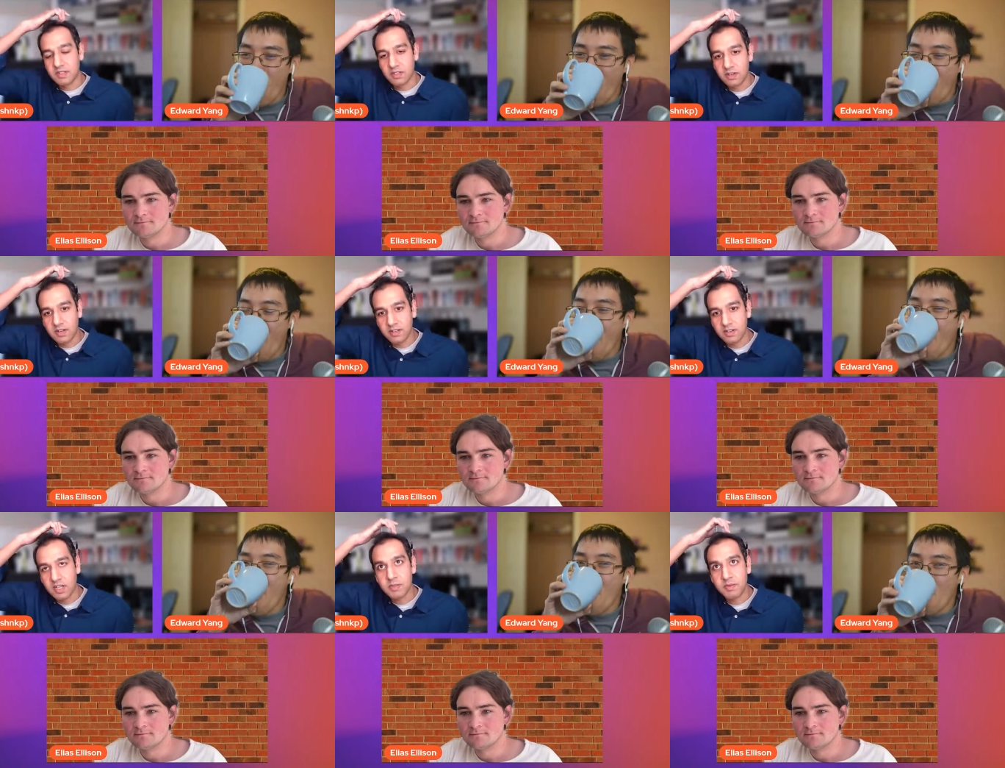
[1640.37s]
Speaker 1: your
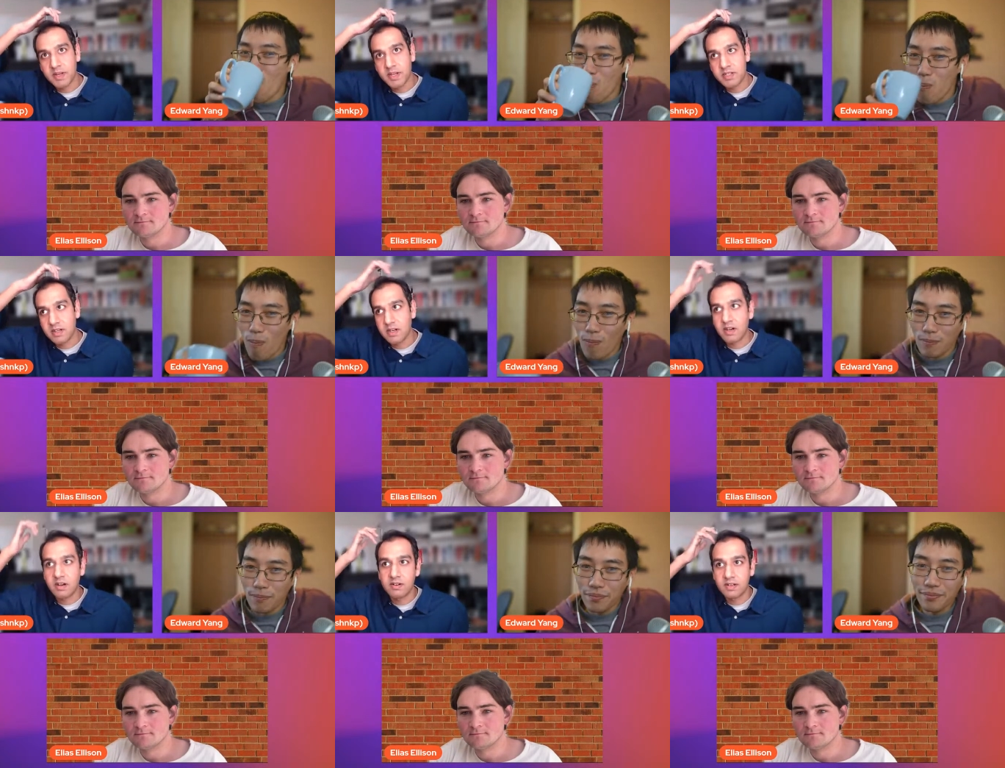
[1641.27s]
your explanation
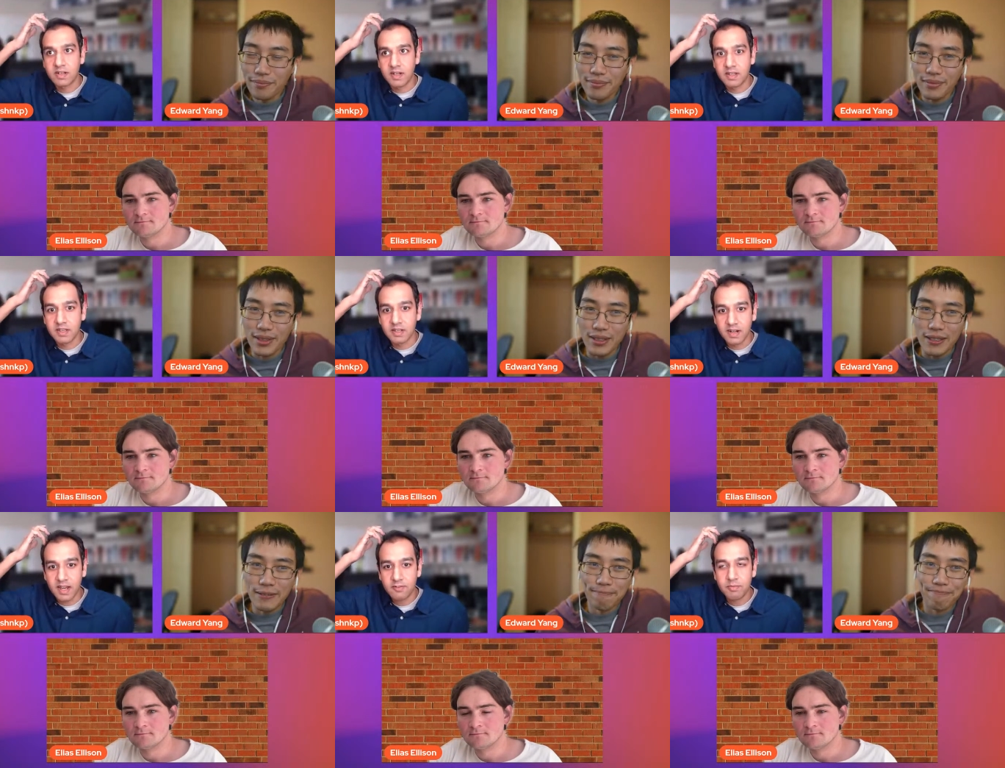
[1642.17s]
around uh, the
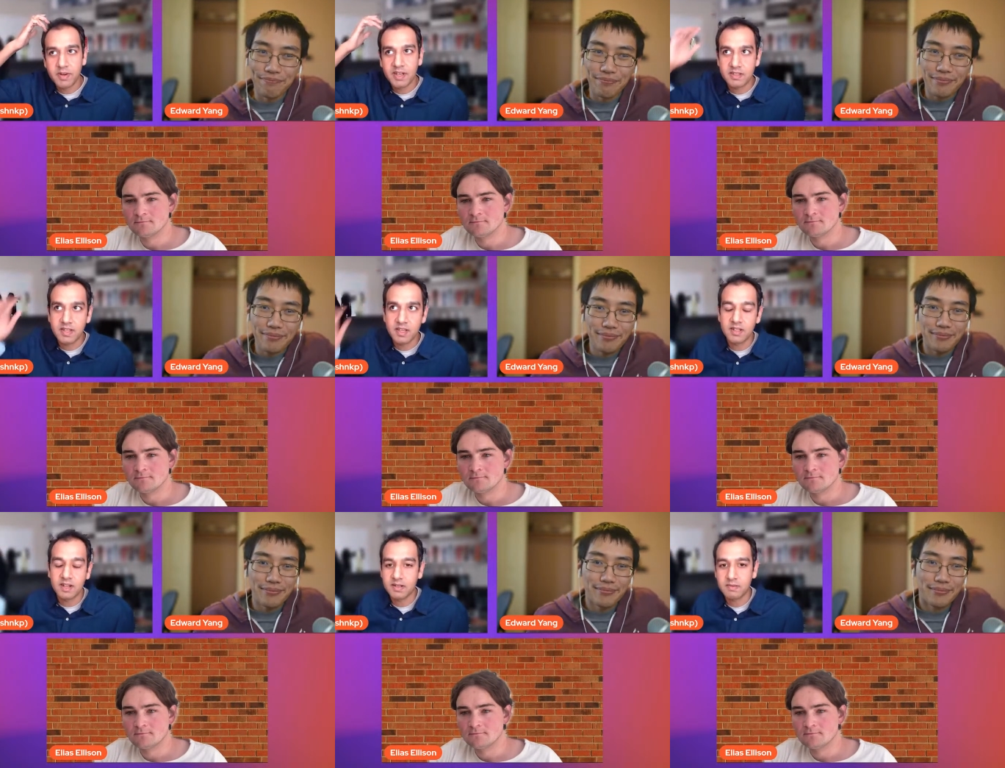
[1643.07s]
graph break thing
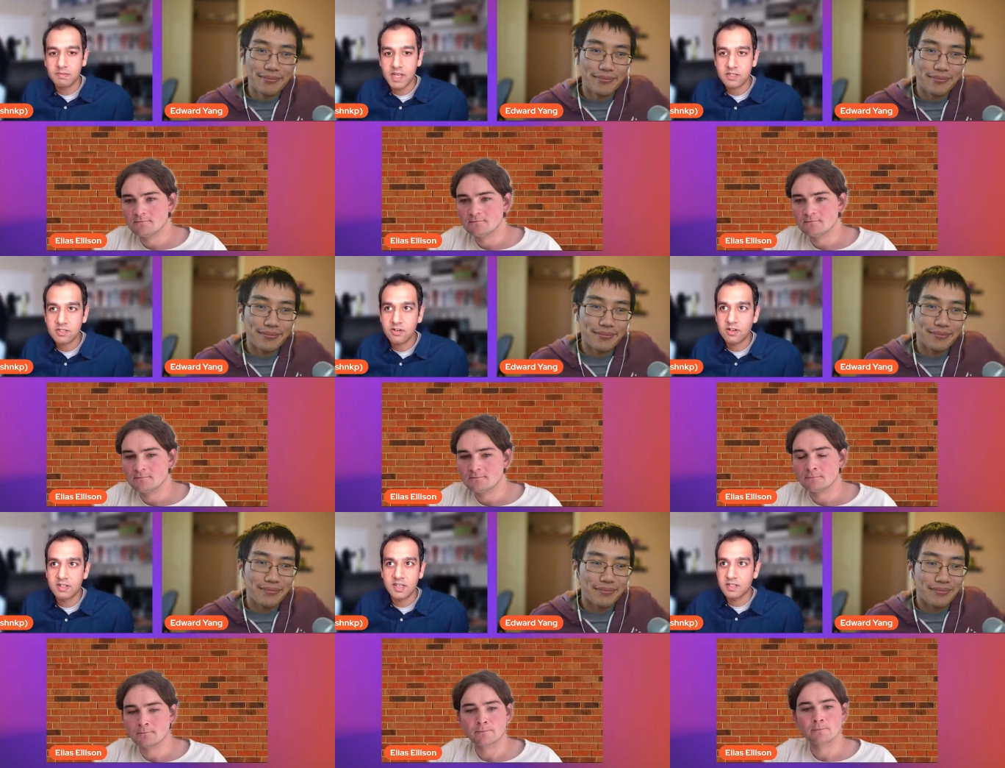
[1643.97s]
that makes
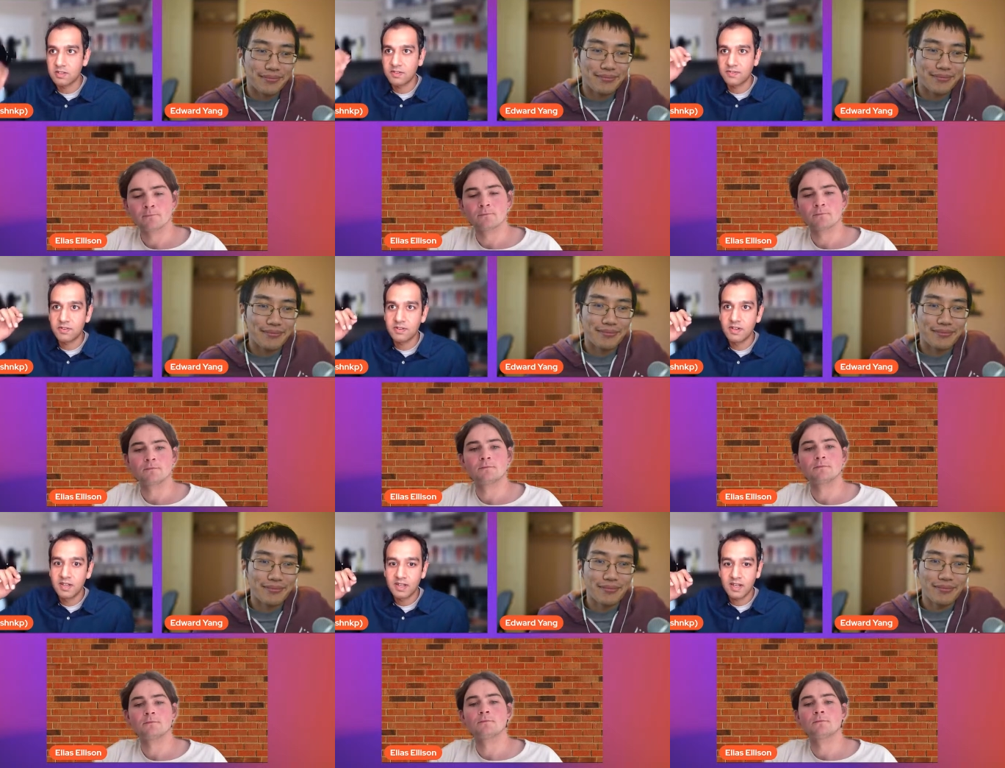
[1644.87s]
total sense. So if you
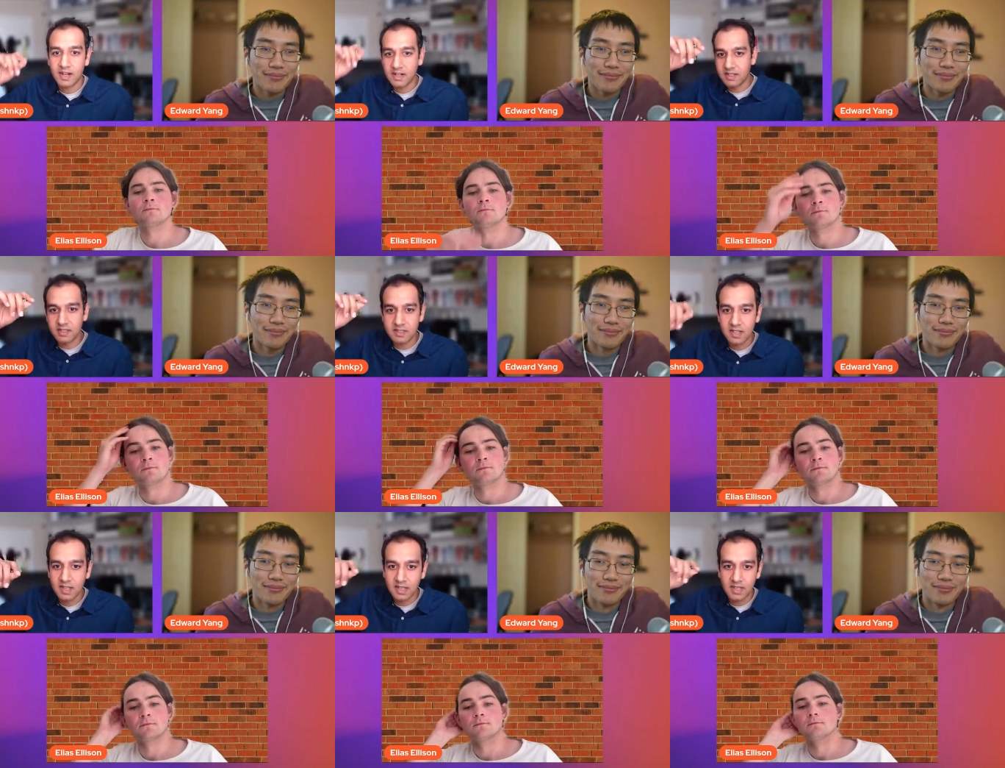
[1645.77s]
had these
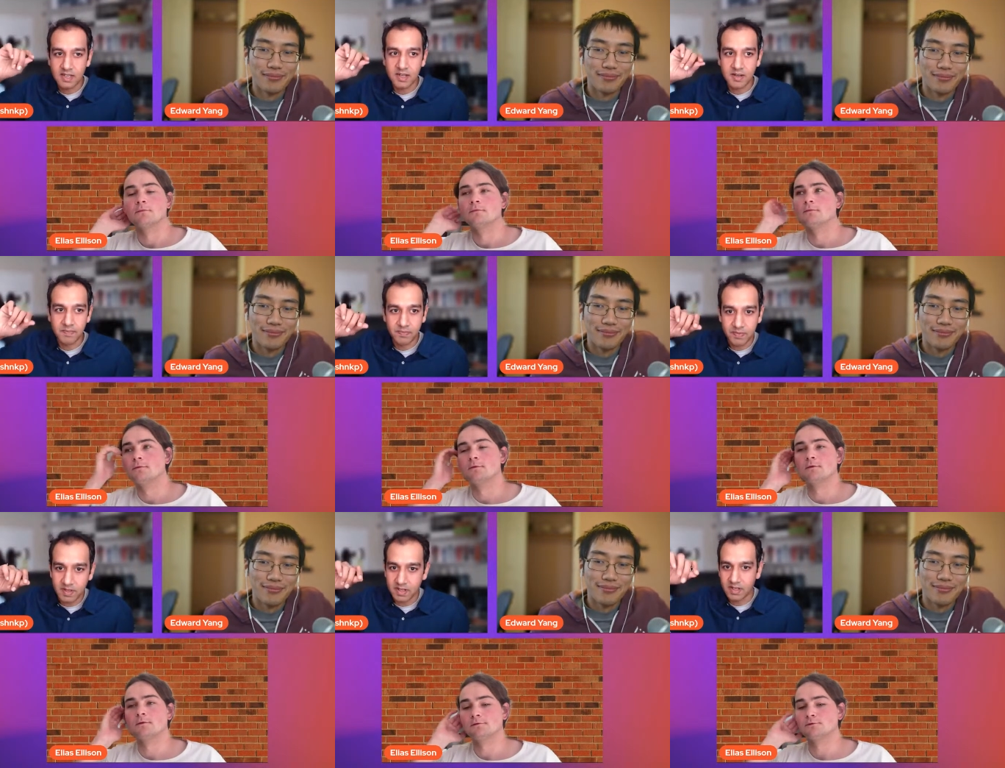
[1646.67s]

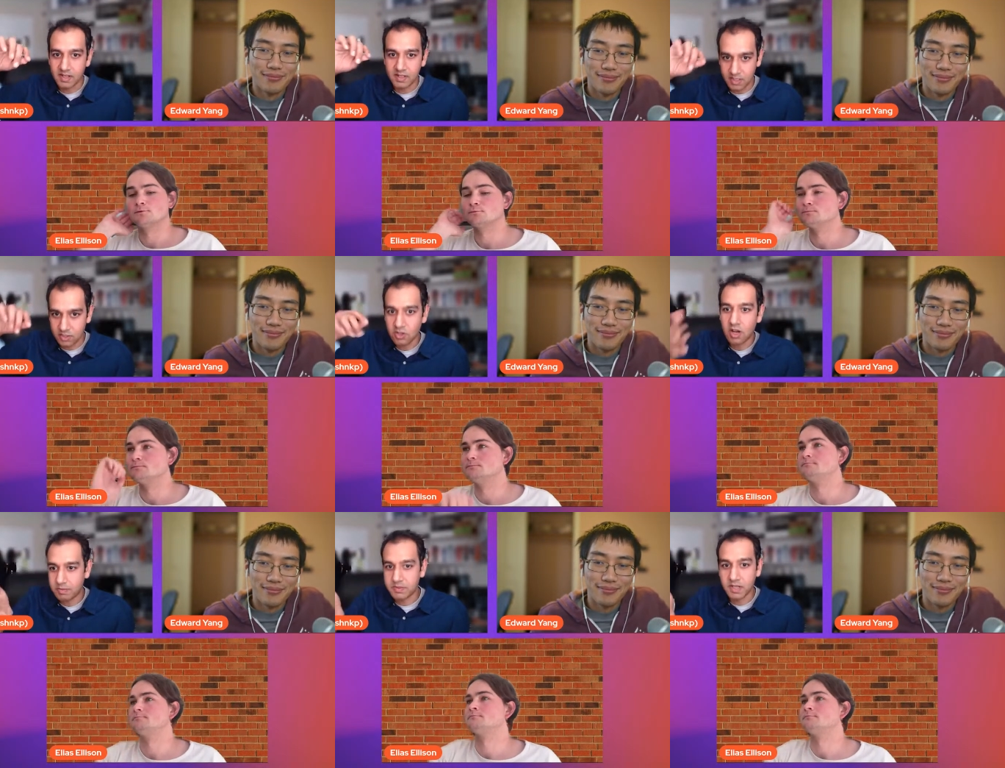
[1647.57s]
um, uh, these
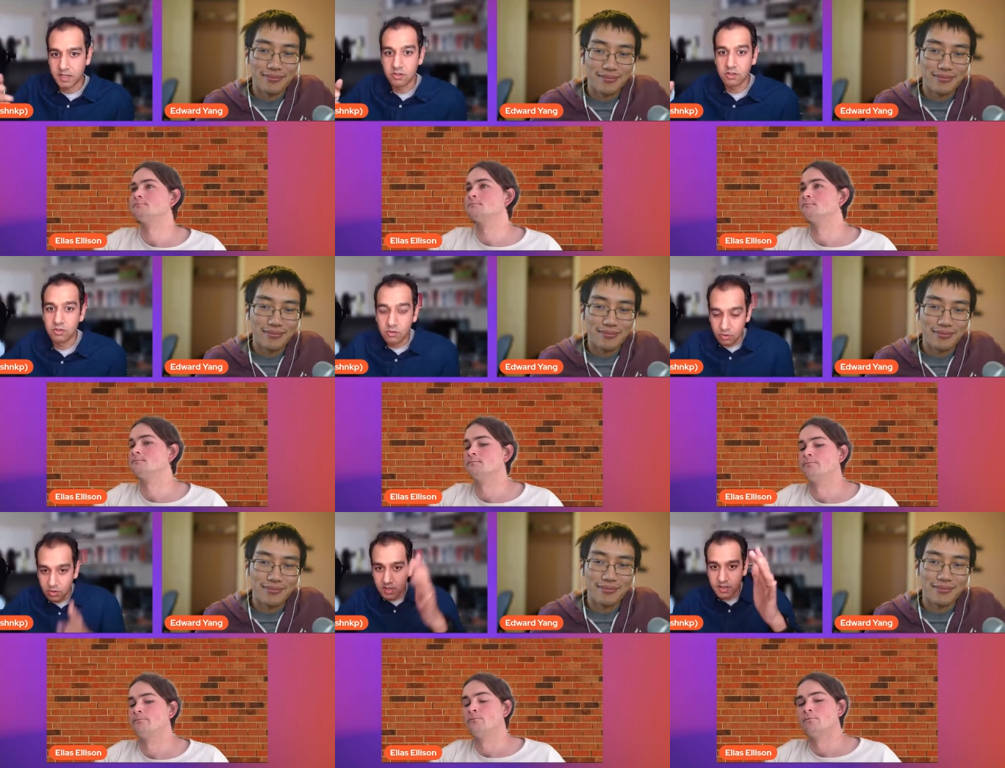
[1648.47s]
ops that you, you
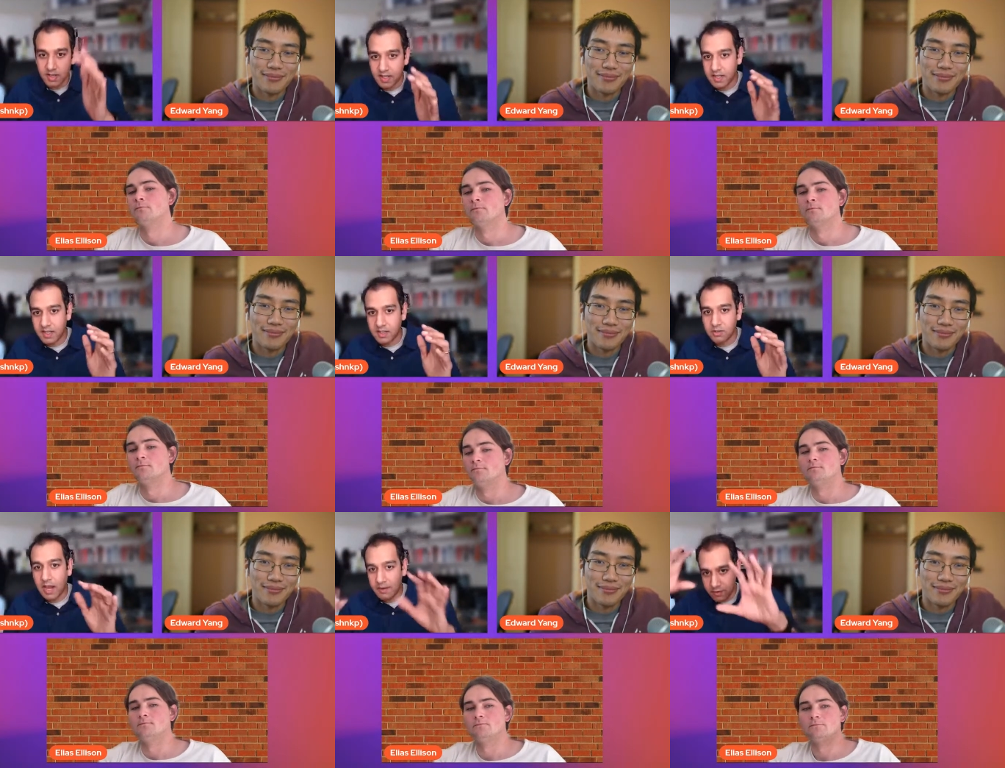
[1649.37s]
couldn't you
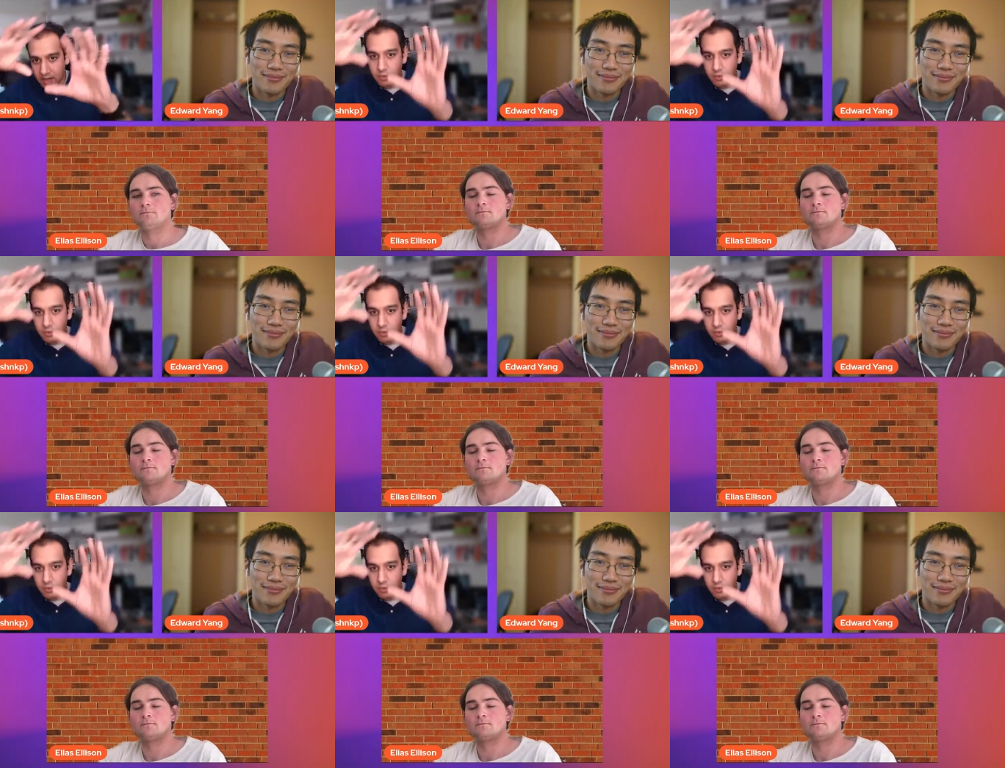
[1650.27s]
have to have